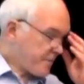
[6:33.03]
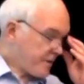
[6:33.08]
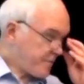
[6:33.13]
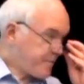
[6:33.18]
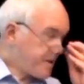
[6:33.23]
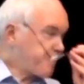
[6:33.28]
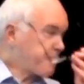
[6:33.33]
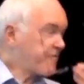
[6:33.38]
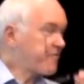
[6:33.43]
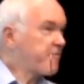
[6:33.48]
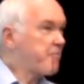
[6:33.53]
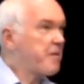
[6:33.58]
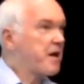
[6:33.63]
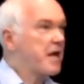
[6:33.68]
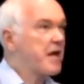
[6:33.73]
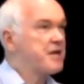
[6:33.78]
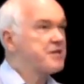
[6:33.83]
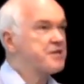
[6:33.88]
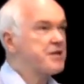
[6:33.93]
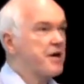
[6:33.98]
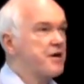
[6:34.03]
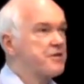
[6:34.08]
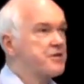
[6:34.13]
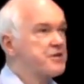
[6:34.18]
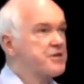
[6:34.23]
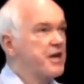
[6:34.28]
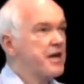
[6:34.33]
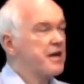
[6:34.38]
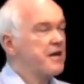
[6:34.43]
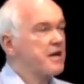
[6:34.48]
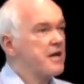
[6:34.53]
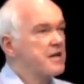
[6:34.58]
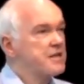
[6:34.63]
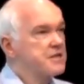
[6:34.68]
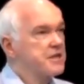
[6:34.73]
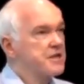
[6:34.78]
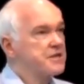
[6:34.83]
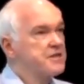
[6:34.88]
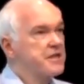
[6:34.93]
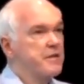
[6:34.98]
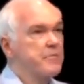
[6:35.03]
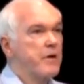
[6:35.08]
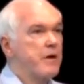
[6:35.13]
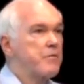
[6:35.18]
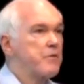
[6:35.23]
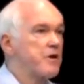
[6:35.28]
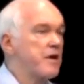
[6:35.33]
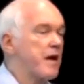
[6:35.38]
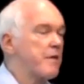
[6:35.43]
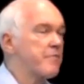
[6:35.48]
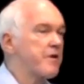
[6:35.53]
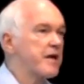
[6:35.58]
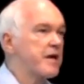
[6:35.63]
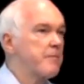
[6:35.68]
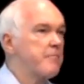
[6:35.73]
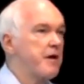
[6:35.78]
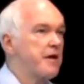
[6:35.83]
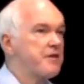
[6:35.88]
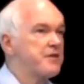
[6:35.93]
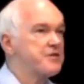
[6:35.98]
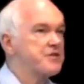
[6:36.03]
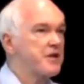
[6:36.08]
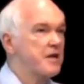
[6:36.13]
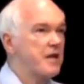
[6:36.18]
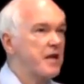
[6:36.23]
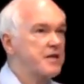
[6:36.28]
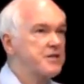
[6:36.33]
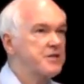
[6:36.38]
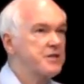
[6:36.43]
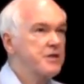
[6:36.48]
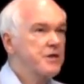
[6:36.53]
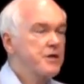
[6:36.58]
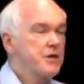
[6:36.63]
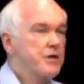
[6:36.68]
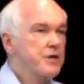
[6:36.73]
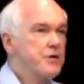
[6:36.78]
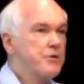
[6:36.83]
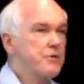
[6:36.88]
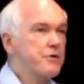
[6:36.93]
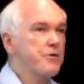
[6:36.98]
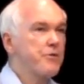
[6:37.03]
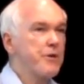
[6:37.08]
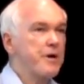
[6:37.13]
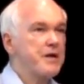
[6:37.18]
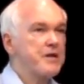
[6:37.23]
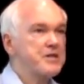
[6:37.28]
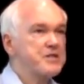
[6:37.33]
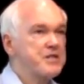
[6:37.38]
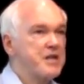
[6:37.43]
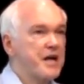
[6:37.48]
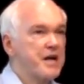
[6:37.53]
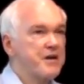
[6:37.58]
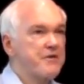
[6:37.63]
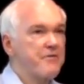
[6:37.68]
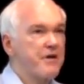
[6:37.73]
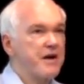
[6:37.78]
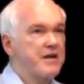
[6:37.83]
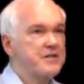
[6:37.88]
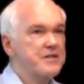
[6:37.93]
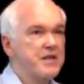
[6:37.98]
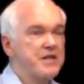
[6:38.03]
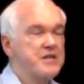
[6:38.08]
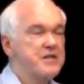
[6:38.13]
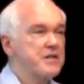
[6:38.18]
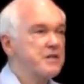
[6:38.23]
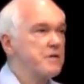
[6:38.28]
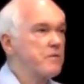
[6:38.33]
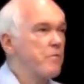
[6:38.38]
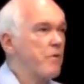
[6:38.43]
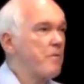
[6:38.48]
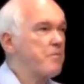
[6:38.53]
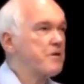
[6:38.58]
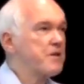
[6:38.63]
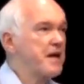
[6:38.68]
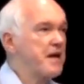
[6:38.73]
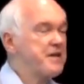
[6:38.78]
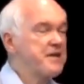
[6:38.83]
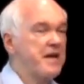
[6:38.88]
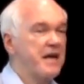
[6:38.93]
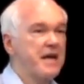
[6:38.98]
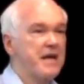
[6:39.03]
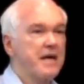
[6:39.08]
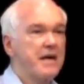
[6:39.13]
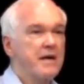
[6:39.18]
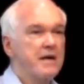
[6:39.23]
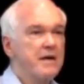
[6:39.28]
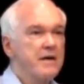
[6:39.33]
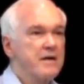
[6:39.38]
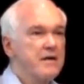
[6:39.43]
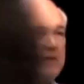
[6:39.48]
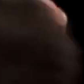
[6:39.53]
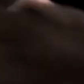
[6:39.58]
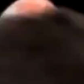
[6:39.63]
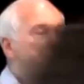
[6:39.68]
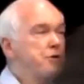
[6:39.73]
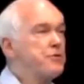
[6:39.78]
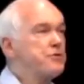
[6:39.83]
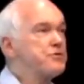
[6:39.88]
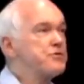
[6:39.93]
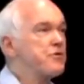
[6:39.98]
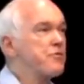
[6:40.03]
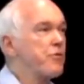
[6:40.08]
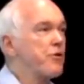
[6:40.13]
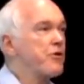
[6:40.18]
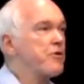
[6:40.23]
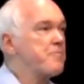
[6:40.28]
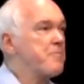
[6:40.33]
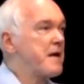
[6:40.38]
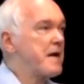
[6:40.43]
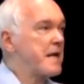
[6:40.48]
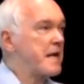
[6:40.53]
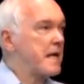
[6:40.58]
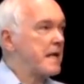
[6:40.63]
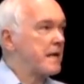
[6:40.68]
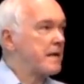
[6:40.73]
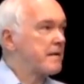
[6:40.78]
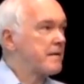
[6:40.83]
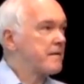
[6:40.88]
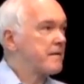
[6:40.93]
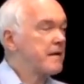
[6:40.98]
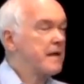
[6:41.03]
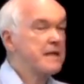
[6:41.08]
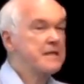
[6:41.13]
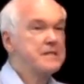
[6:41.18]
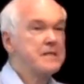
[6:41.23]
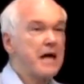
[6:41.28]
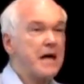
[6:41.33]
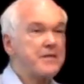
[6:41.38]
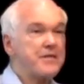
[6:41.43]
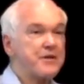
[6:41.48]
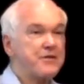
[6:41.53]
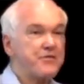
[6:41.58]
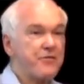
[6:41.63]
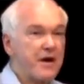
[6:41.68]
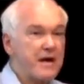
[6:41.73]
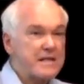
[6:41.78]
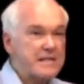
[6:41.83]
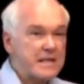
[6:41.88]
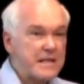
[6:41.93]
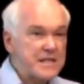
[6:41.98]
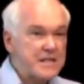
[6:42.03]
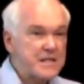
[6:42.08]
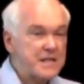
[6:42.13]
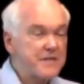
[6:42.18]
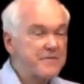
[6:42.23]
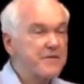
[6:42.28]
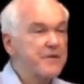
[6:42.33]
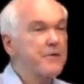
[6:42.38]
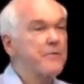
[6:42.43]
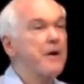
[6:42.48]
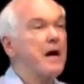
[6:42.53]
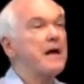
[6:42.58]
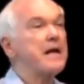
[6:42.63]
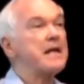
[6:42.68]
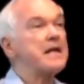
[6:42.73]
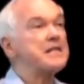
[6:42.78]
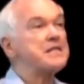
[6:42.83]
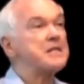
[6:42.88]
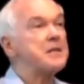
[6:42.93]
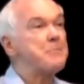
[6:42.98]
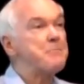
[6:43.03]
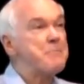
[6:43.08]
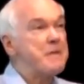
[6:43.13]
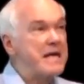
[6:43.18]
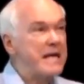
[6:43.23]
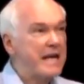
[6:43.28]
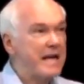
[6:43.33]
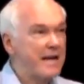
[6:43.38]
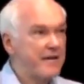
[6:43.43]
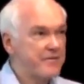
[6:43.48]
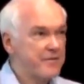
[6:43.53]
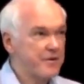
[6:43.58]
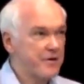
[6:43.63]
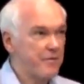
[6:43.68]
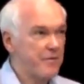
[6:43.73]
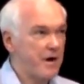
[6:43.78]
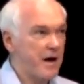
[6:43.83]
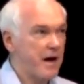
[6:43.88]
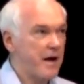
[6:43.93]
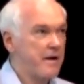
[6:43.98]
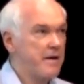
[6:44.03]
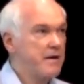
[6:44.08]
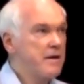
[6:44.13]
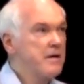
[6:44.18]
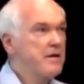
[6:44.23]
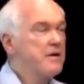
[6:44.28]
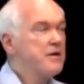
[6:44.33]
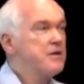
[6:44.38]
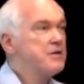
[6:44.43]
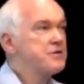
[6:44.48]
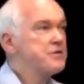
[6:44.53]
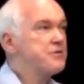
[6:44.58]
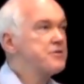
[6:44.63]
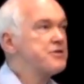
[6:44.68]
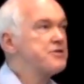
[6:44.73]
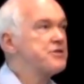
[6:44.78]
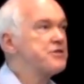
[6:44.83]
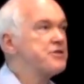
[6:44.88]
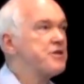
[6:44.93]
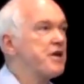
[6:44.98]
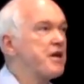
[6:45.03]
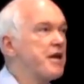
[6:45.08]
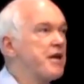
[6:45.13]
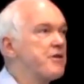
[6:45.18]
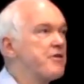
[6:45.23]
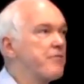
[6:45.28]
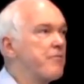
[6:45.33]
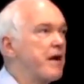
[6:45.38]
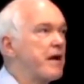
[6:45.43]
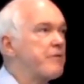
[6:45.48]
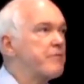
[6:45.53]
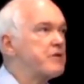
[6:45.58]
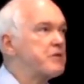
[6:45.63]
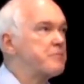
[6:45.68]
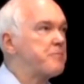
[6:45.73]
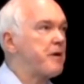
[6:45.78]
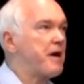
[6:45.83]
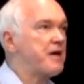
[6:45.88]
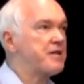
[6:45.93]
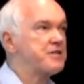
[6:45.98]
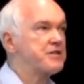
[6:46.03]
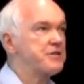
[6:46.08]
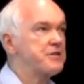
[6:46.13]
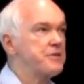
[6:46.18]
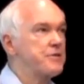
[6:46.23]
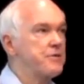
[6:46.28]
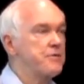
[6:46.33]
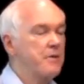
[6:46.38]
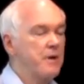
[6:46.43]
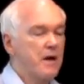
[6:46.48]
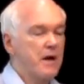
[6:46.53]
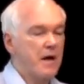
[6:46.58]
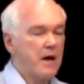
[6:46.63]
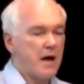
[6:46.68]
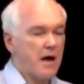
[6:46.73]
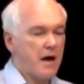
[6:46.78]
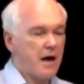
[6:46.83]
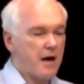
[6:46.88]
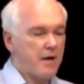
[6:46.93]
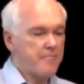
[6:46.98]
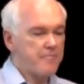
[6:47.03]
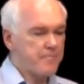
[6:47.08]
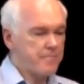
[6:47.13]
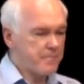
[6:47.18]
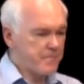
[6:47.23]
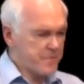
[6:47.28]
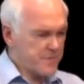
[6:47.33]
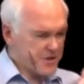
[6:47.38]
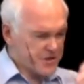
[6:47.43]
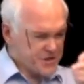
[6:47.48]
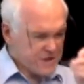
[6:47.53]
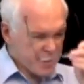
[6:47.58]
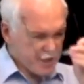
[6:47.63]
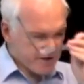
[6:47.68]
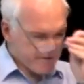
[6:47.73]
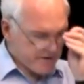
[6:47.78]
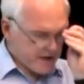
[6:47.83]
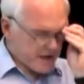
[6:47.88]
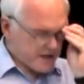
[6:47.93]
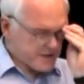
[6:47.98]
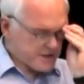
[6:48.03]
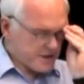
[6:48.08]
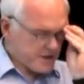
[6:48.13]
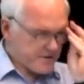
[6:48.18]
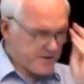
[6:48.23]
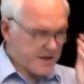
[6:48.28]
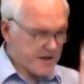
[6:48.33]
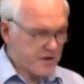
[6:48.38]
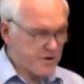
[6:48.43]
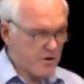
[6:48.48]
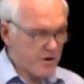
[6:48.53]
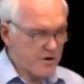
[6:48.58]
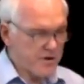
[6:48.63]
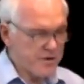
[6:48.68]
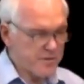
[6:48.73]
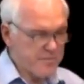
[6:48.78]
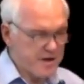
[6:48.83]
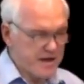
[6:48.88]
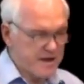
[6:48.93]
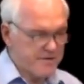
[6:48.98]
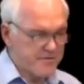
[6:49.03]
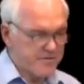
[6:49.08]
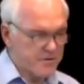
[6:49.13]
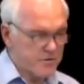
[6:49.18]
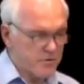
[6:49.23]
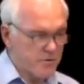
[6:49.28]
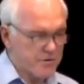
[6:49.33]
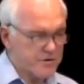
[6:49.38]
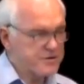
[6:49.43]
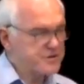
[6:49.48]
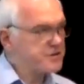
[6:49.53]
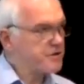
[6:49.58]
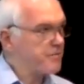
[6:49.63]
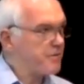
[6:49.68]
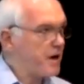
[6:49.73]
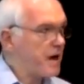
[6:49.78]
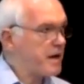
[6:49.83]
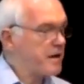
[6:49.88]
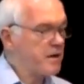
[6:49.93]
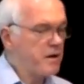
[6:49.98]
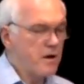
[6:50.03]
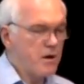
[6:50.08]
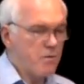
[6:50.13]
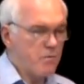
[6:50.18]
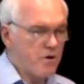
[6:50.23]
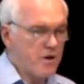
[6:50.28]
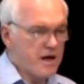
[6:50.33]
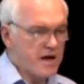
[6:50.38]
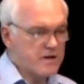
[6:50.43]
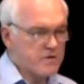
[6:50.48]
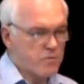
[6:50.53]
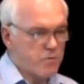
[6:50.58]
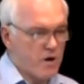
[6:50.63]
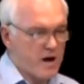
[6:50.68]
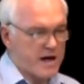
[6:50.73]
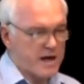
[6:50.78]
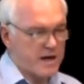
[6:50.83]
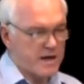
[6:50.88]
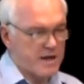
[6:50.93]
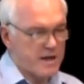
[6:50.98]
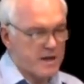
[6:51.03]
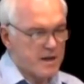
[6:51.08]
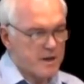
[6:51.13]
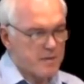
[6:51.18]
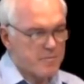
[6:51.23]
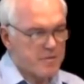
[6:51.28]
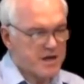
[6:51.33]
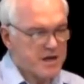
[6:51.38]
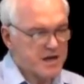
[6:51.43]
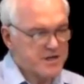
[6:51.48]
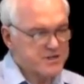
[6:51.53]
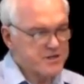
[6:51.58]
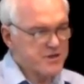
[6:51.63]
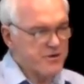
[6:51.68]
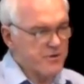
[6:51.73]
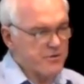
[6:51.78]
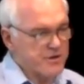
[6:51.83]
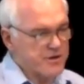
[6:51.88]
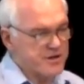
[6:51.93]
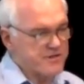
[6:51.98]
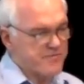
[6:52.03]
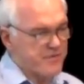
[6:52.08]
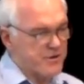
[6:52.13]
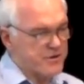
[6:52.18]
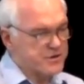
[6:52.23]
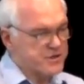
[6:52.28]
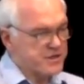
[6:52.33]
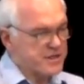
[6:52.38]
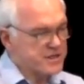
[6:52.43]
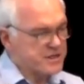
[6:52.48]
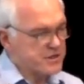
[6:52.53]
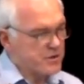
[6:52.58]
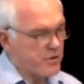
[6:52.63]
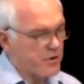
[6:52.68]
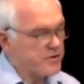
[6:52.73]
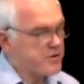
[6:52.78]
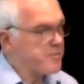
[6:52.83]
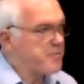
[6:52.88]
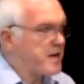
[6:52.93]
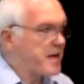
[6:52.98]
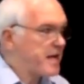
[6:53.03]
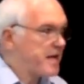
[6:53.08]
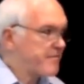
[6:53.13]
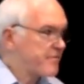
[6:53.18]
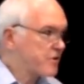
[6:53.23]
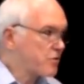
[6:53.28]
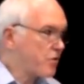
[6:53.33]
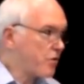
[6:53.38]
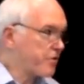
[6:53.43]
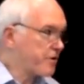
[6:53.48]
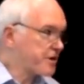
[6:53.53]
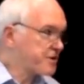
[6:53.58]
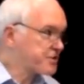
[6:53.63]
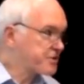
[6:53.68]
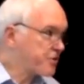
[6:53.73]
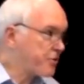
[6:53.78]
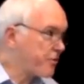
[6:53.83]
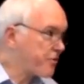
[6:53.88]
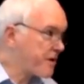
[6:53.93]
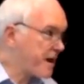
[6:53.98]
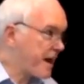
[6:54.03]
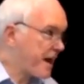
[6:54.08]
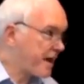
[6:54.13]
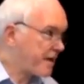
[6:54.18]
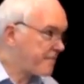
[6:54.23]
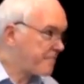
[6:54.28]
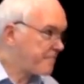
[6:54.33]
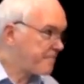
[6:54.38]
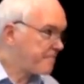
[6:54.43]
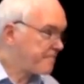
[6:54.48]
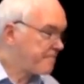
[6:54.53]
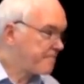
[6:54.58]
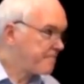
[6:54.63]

The people from Al-Azhar, the Sheikh Al-Azhar, said, we will not recommend this unless you agree it's not a translation. What will that take? Use the word meaning. It's not the translation of the Quran, it's the meaning of the Quran. So this is in direct response to the Sheikh of Al-Azhar that he called The Meaning of the Glorious Quran. Well, not quite, because in the earliest version, it's called The Meaning of the Glorious Koran.